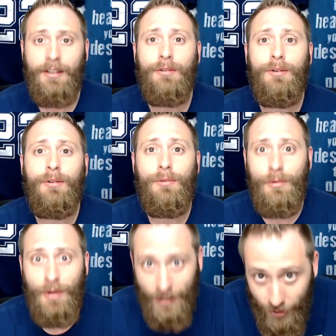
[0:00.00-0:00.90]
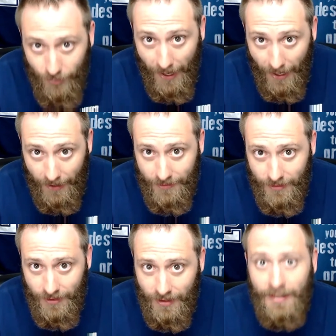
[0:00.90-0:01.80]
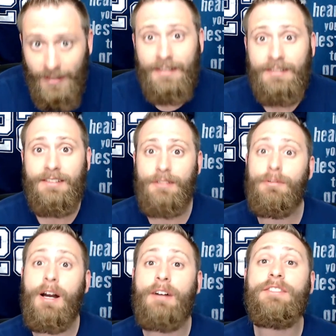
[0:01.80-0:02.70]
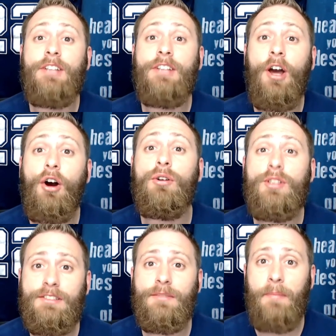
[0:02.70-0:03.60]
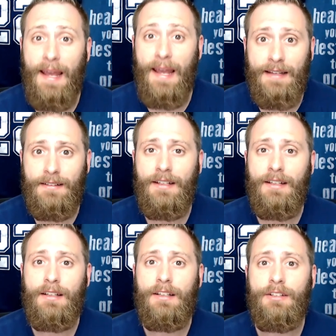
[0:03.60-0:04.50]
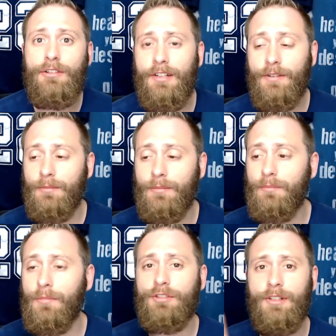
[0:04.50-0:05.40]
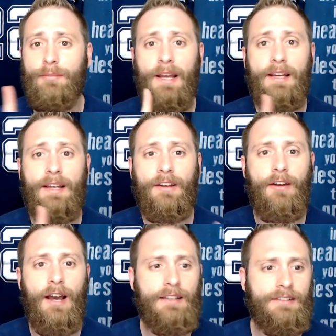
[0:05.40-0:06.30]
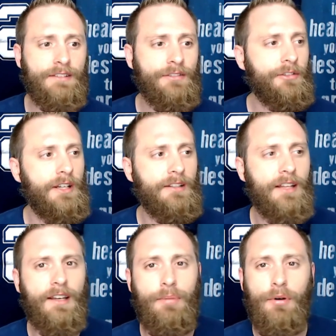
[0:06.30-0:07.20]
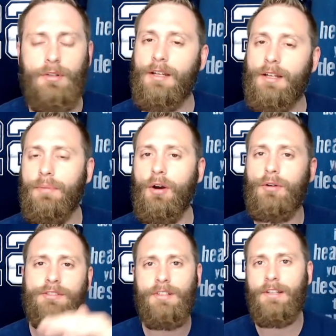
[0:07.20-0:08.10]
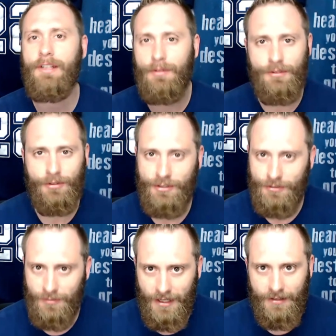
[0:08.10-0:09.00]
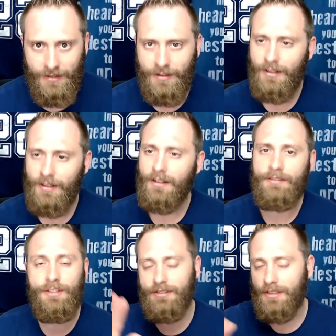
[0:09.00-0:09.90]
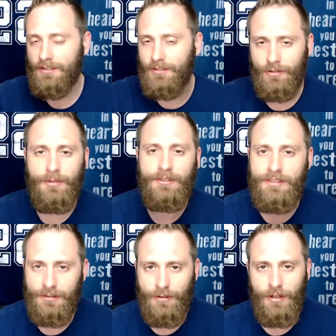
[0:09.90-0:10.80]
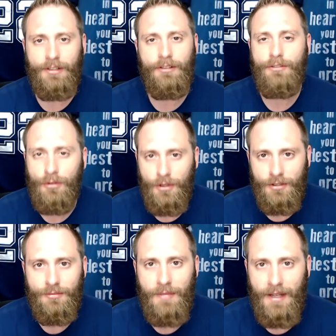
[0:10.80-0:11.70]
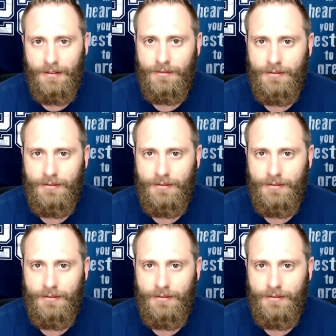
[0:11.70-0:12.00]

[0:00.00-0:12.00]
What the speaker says: Well, they're back. C routes toast man. You could even motion it back across and create like a bootleg post, and it would torch man. Just as a normal C route, it'll torch man.